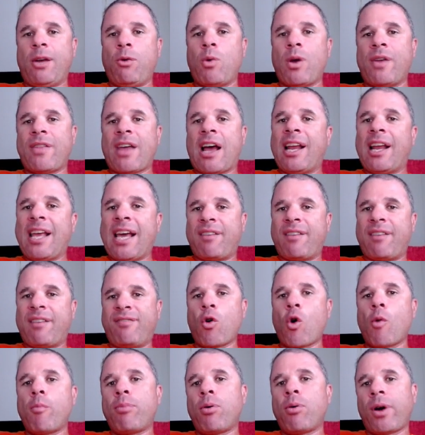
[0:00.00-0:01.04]
where they only had
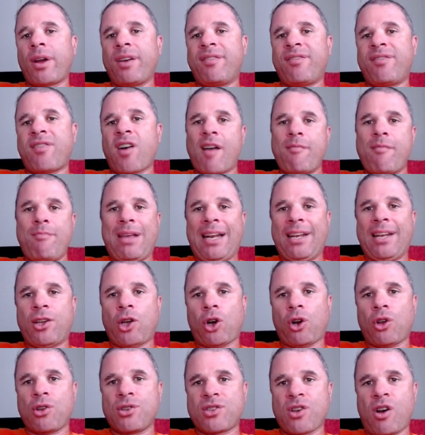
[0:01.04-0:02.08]
$4.5 million
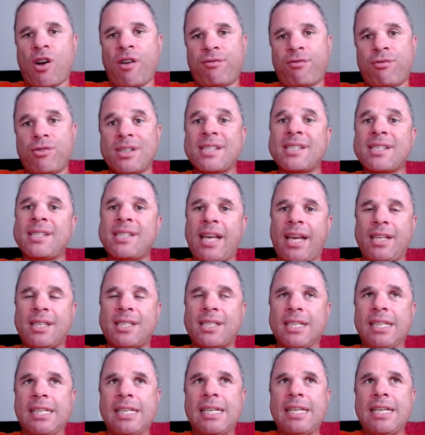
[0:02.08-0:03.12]
of
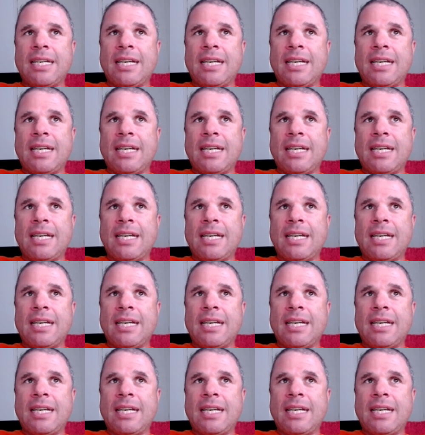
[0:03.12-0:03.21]
receipts.